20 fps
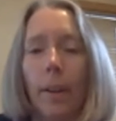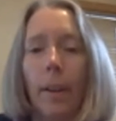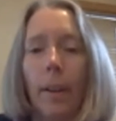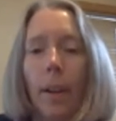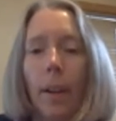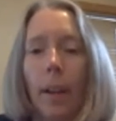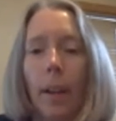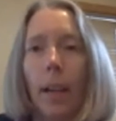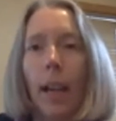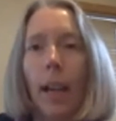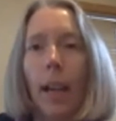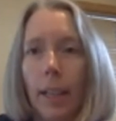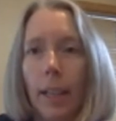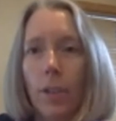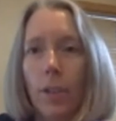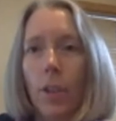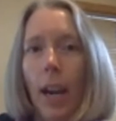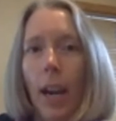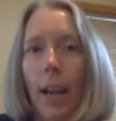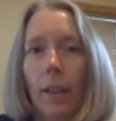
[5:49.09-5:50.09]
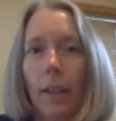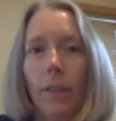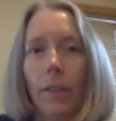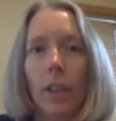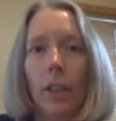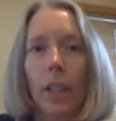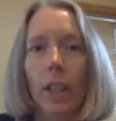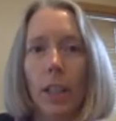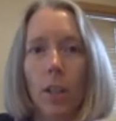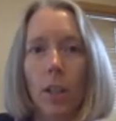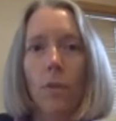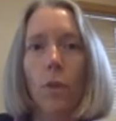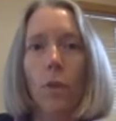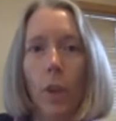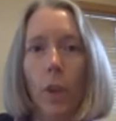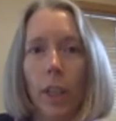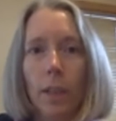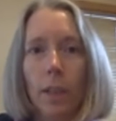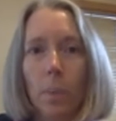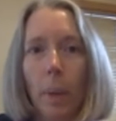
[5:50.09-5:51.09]
a guide track for each
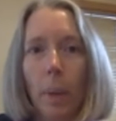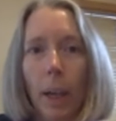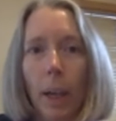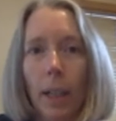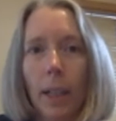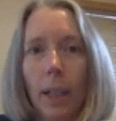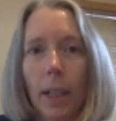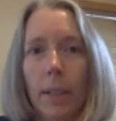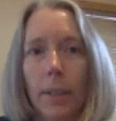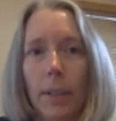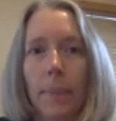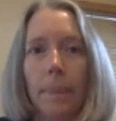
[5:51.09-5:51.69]
voice part